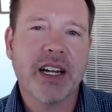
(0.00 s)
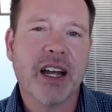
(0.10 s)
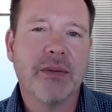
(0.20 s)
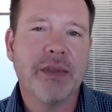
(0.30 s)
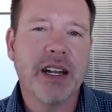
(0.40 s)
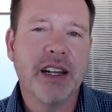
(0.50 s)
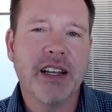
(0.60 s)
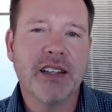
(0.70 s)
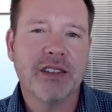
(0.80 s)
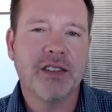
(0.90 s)
time that
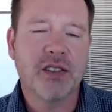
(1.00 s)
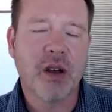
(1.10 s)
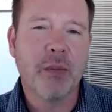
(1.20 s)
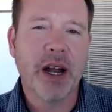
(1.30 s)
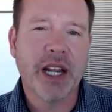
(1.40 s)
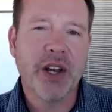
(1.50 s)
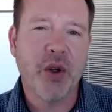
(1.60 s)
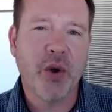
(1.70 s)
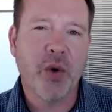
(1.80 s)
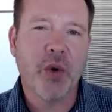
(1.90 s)
it is in somebody
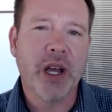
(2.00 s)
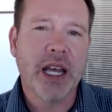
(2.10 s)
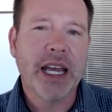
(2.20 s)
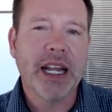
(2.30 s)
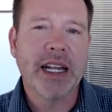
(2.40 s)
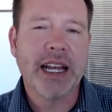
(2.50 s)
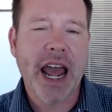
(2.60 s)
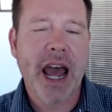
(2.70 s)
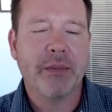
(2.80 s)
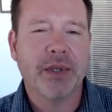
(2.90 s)
new, it
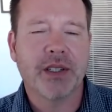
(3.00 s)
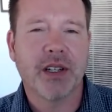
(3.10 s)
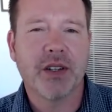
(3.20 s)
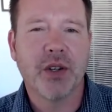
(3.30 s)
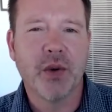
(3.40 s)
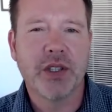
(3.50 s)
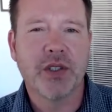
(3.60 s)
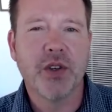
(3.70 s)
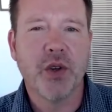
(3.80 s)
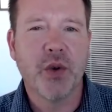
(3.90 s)
adapts to
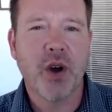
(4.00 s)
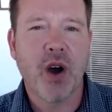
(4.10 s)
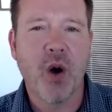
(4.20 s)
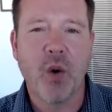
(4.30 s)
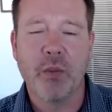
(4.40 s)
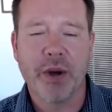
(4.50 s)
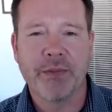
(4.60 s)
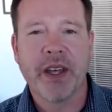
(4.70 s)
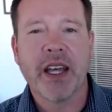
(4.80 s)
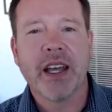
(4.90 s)
its new home.
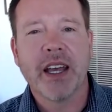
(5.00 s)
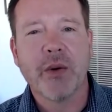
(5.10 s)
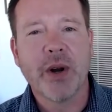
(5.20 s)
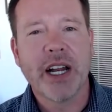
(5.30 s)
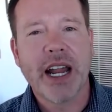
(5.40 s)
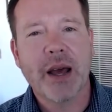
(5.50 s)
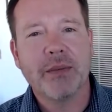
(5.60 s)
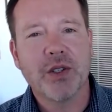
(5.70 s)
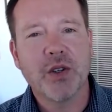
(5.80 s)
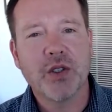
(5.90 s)
And when it
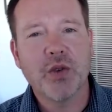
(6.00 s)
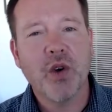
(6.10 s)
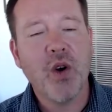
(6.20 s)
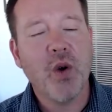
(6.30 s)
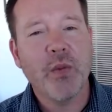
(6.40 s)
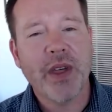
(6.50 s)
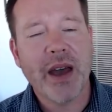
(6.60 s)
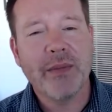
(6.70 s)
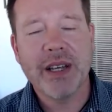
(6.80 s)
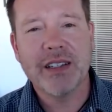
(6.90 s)
adapts to its new home,
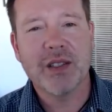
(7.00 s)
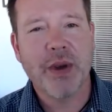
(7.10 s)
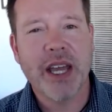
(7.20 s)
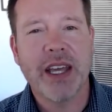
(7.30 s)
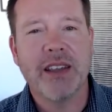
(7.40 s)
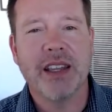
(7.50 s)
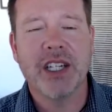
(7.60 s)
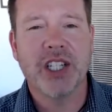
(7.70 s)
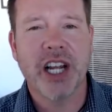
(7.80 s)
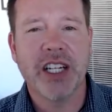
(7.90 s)
that means it's making
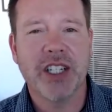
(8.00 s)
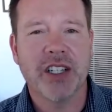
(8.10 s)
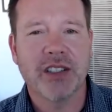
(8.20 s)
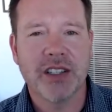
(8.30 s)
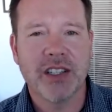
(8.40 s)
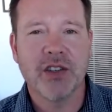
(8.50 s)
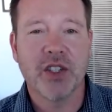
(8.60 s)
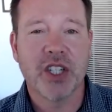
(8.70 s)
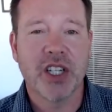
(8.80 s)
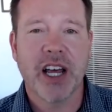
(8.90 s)
these changes. And these
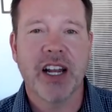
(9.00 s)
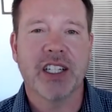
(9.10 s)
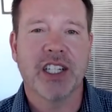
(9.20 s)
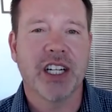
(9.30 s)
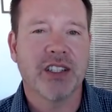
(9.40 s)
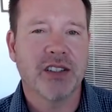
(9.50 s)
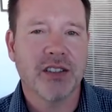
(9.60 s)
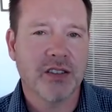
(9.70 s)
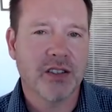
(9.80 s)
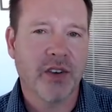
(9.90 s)
are genetic
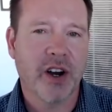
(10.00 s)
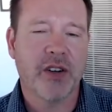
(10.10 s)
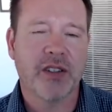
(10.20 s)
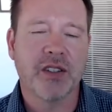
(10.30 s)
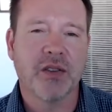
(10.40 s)
changes because the virus is